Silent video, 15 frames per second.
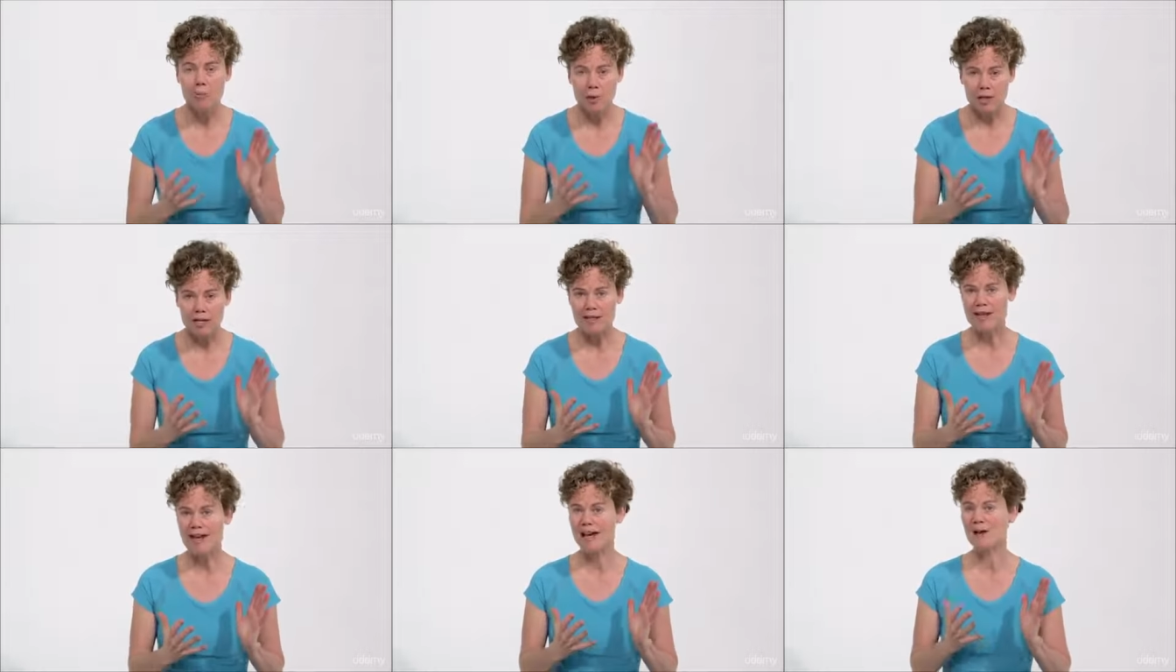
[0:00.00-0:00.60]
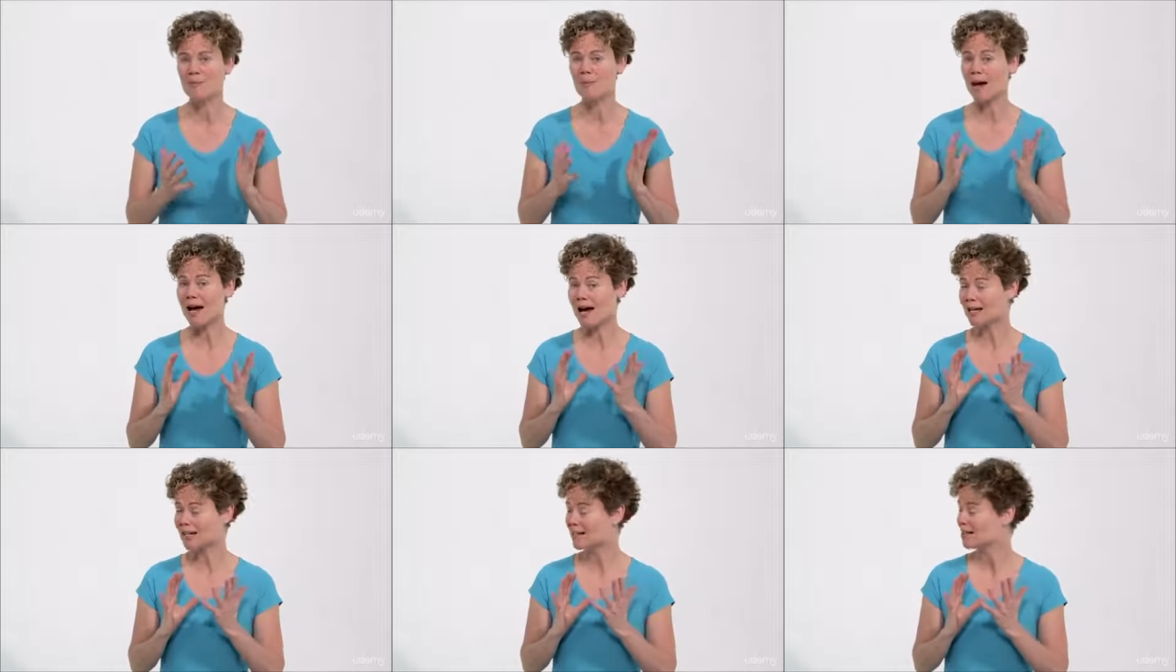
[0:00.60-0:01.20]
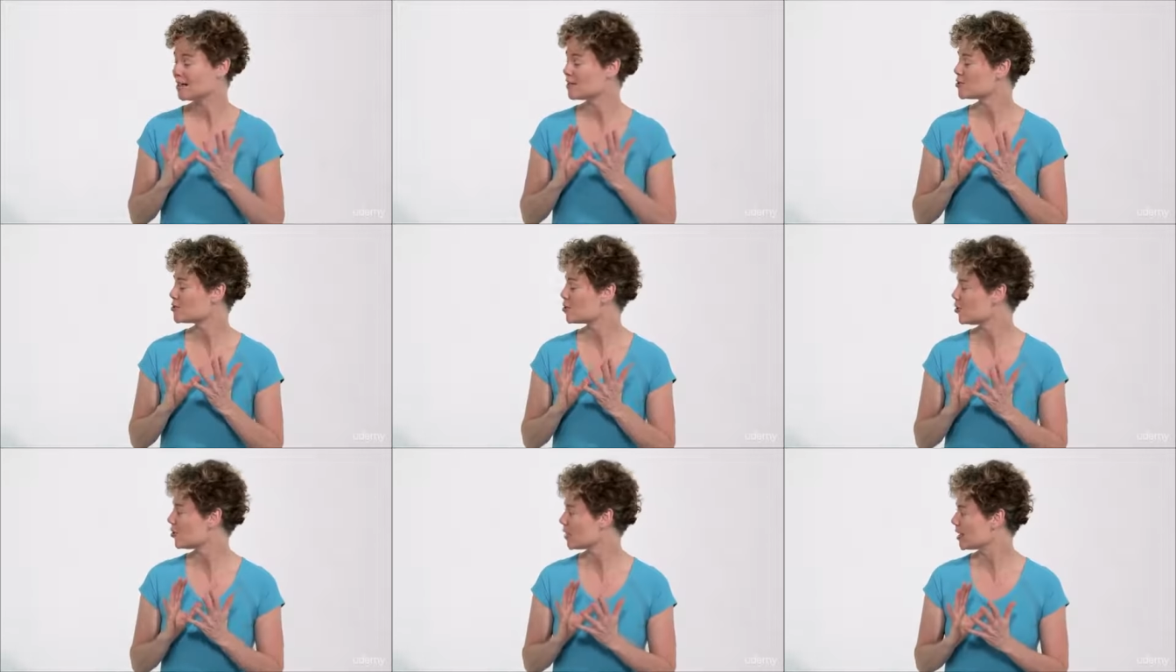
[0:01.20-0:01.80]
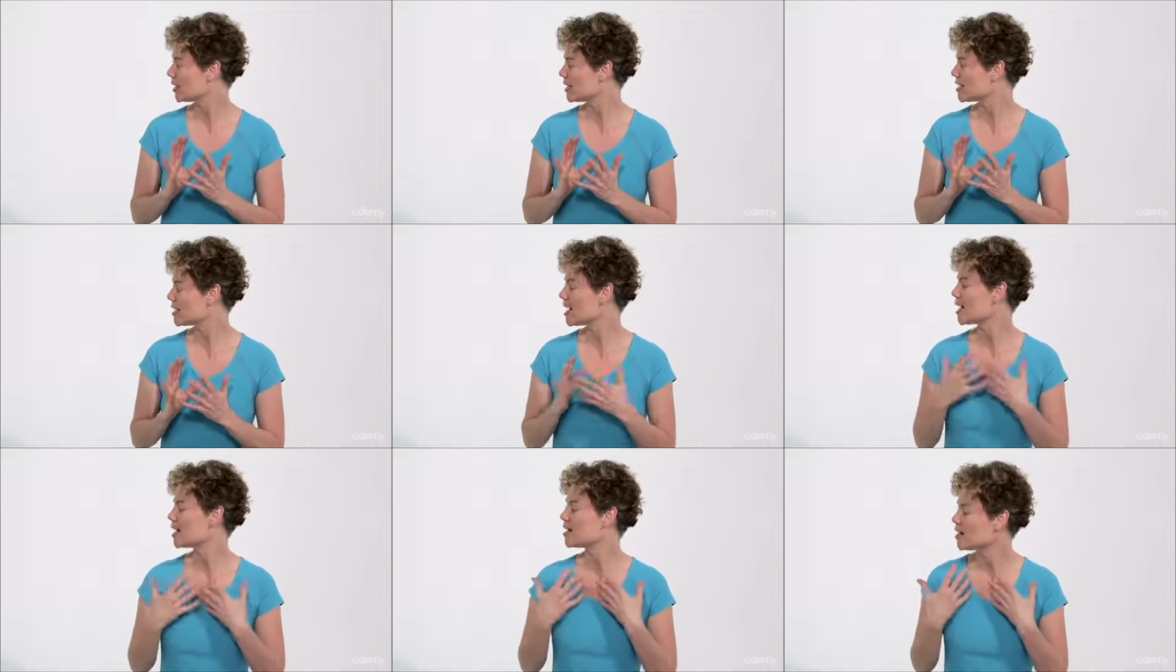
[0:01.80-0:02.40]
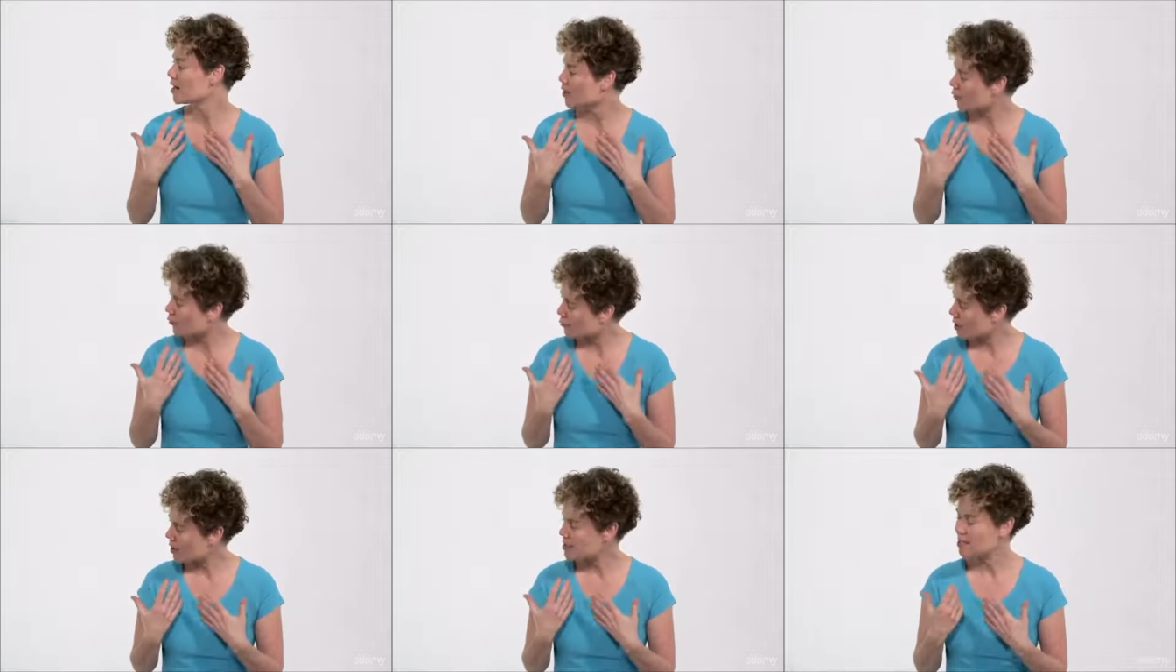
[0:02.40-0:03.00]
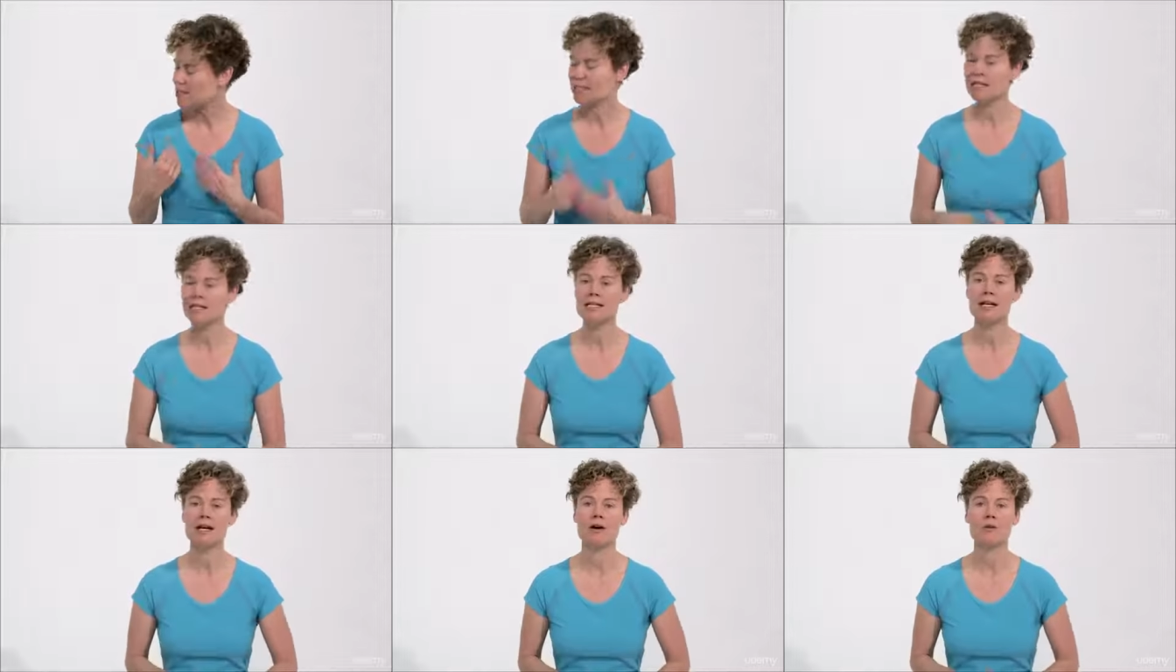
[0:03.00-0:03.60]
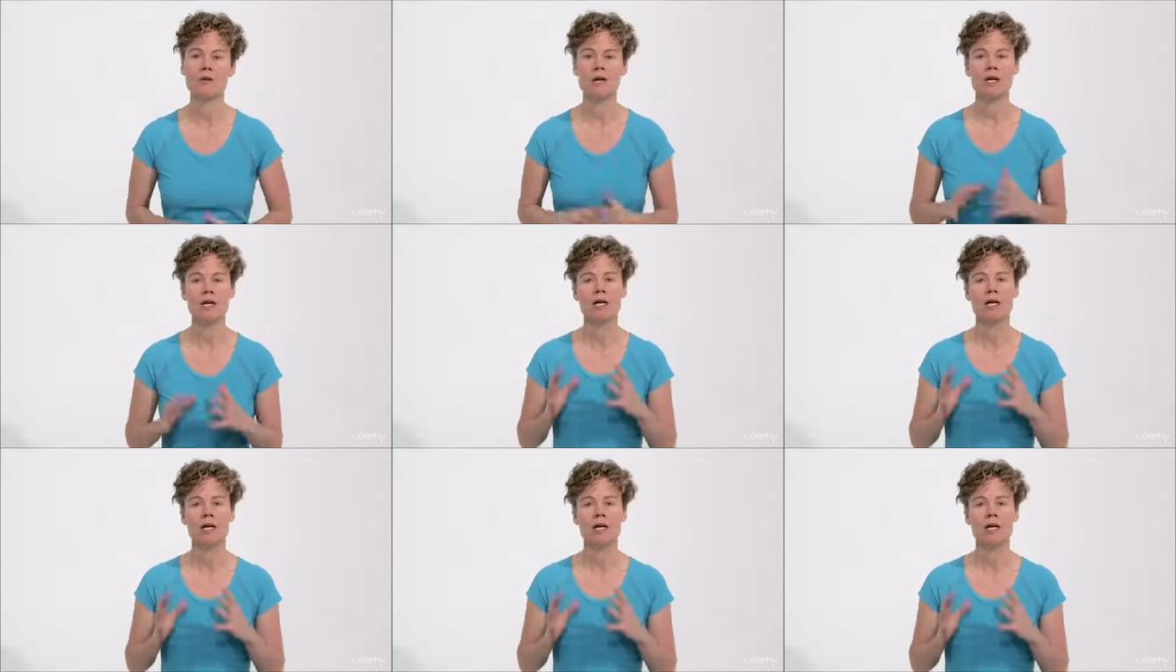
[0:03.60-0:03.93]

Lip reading: Bringing the head back, turning it again, resting it down.